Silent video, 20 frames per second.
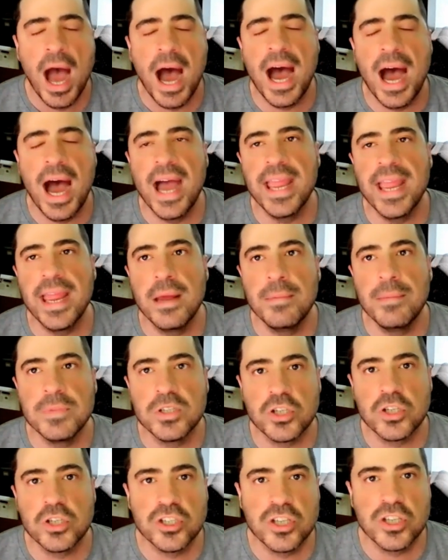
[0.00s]
I am
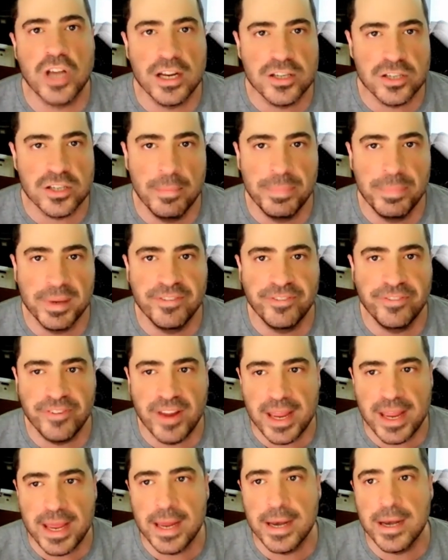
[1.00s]
such a big
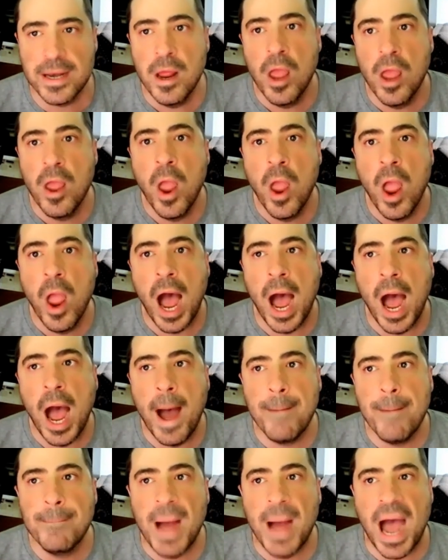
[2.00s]
fan.
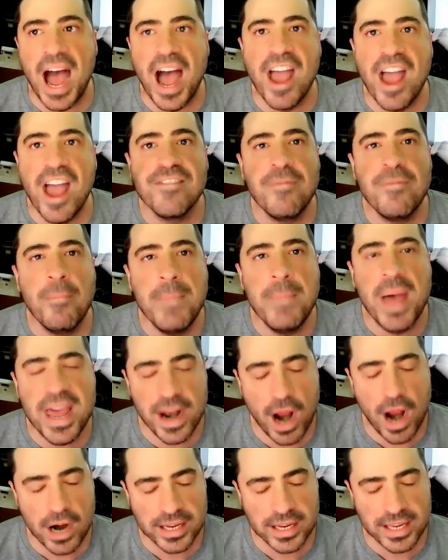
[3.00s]
I've met
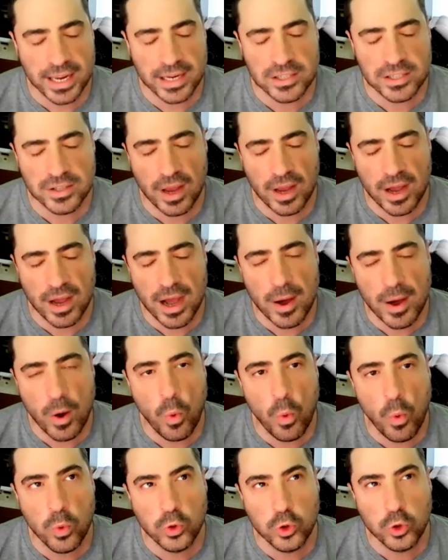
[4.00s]
our guest
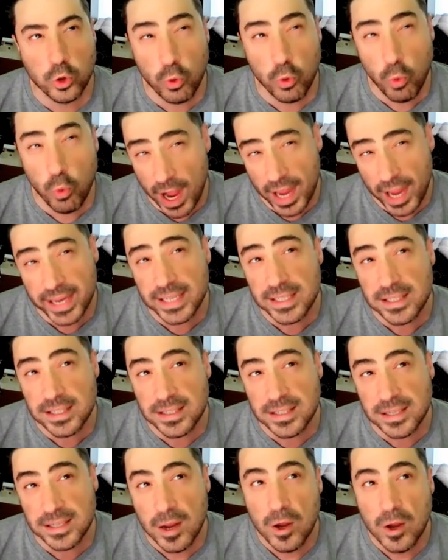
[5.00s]

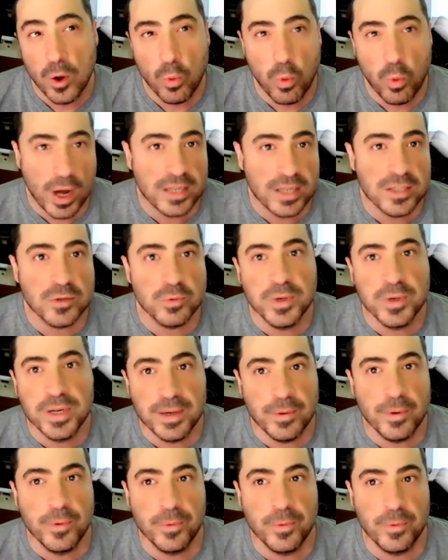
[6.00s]
twice. Once
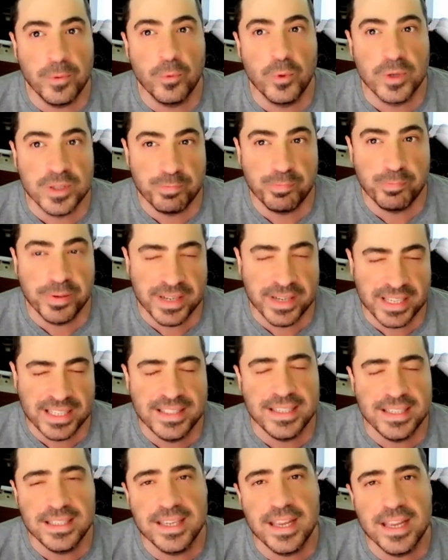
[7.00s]
we was pretty
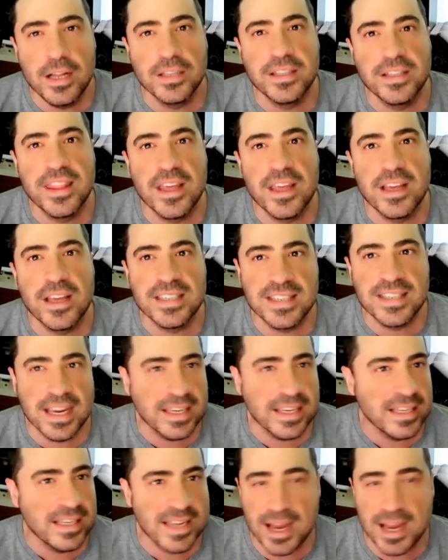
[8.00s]
detailed. The
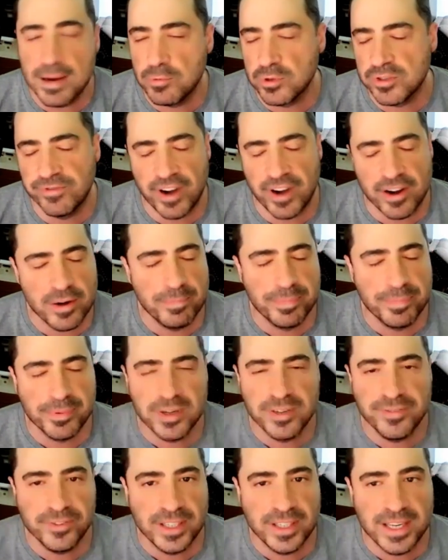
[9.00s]
second time was very
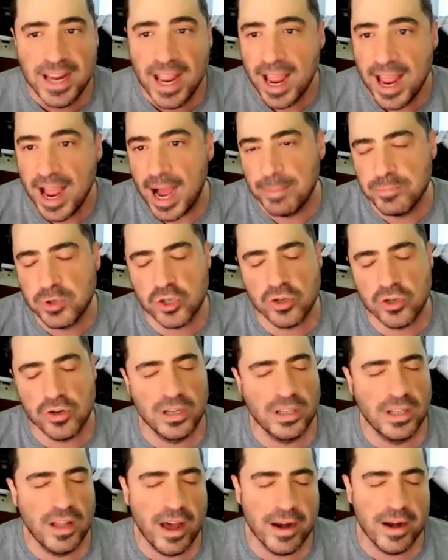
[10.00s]
briefly. I'm sure
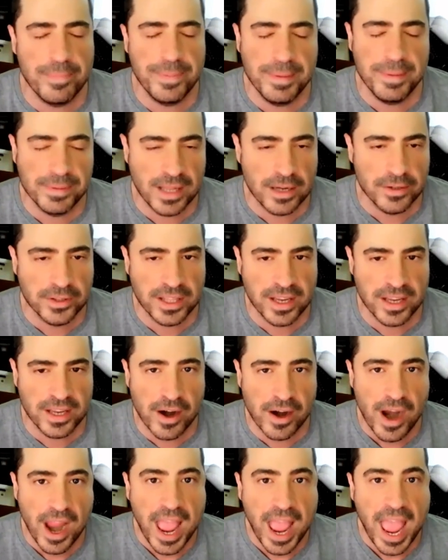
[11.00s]
a lot of people out
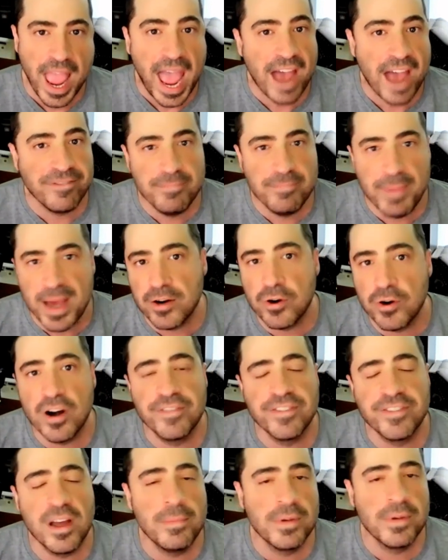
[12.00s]
there have met her or
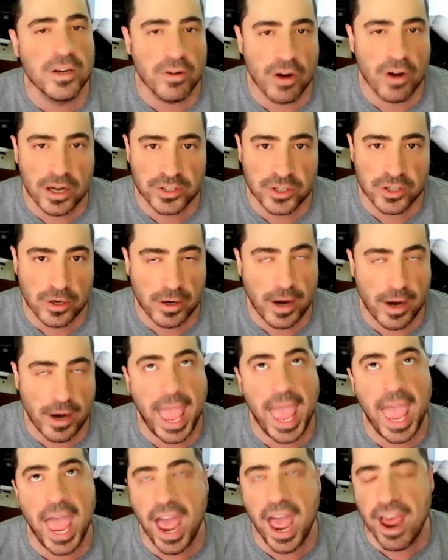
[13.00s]
have come across her.
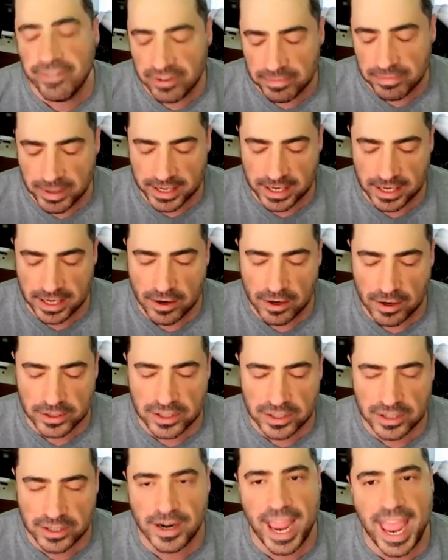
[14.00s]
Everybody knows
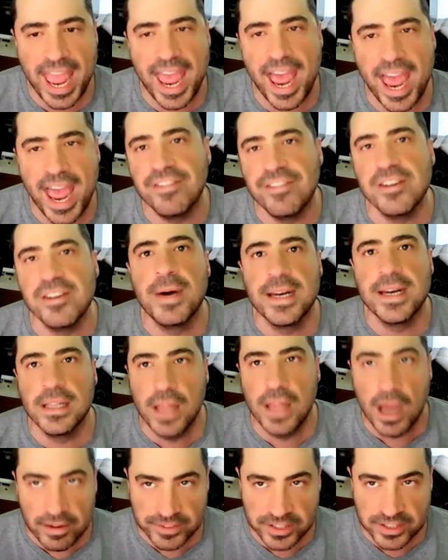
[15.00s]
her. Everybody
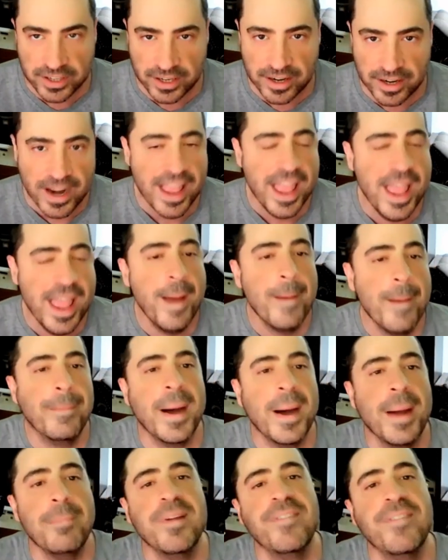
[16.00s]
loves her.
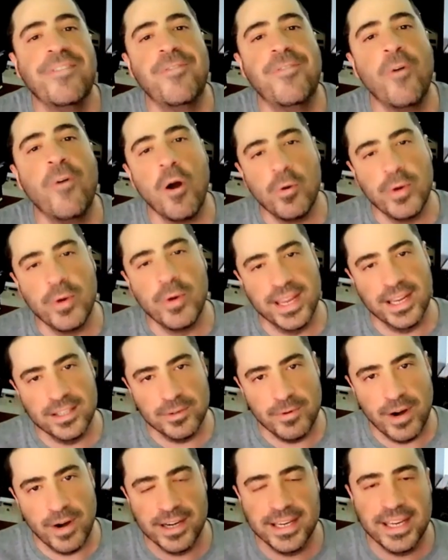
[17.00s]
But before we get
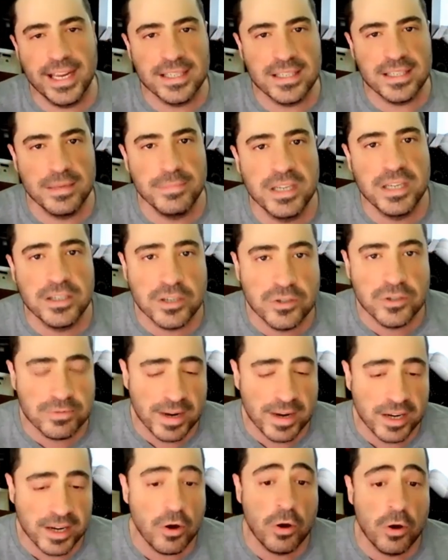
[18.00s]
to our guest, let me introduce
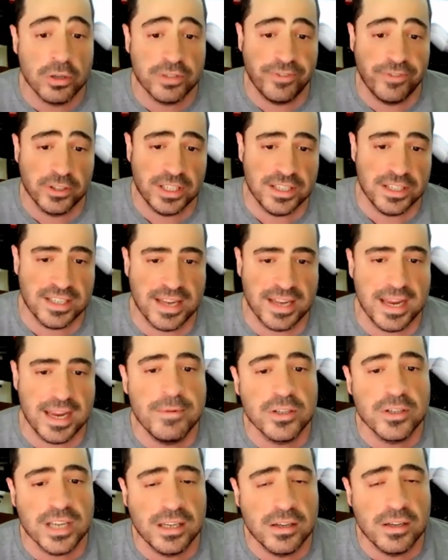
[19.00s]
my co-host, Foti
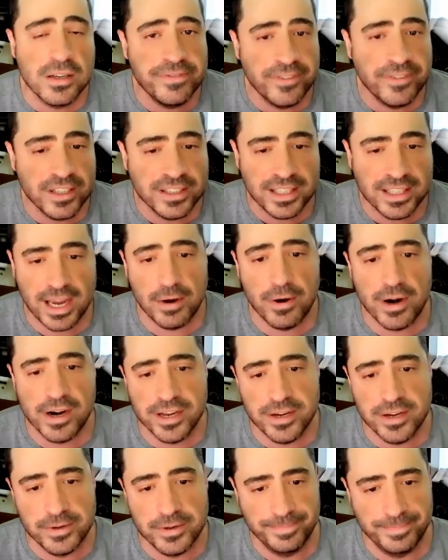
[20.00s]
Stamos. Hello, Foti. How are
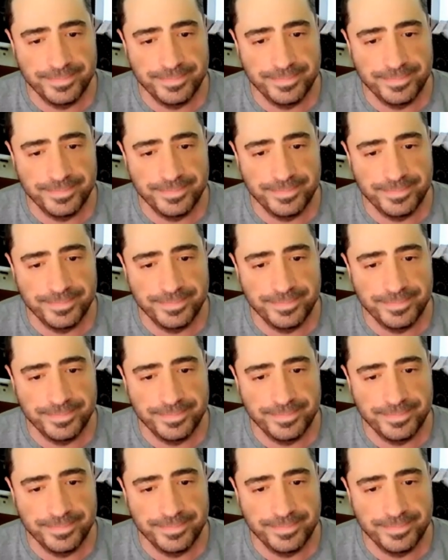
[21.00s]
you?